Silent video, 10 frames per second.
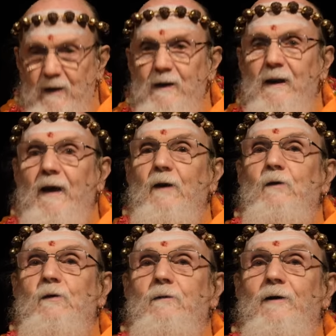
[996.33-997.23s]
Thank
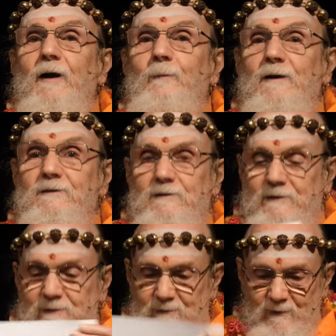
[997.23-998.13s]
you very much.
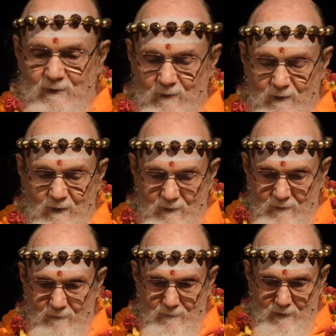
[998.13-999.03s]
A
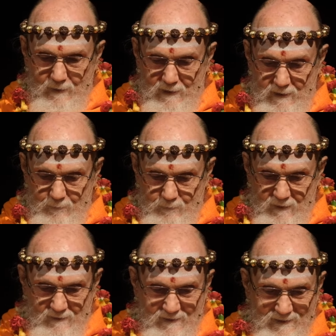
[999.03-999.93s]
very deep
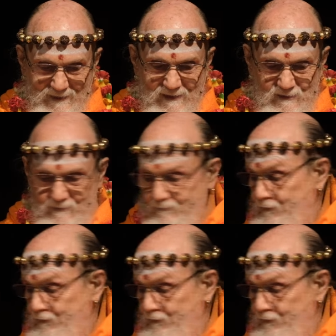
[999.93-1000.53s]
lesson for